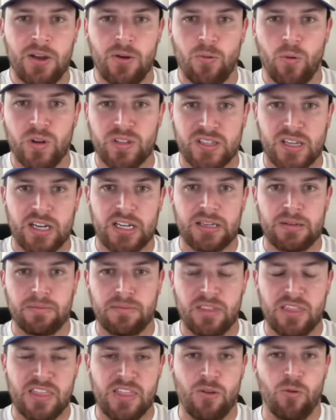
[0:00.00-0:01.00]
What's gonna
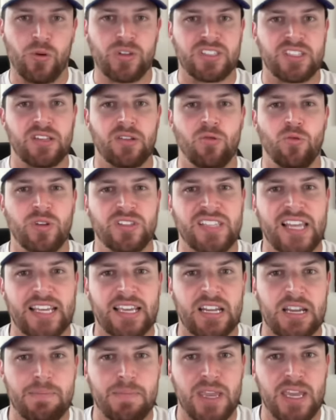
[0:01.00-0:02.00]
what's what's that
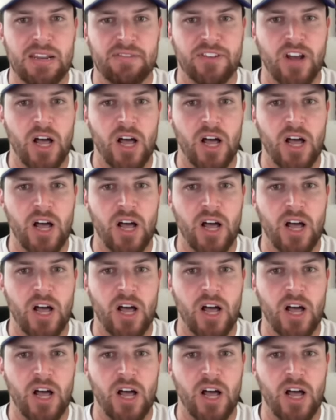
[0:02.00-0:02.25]
gonna mean if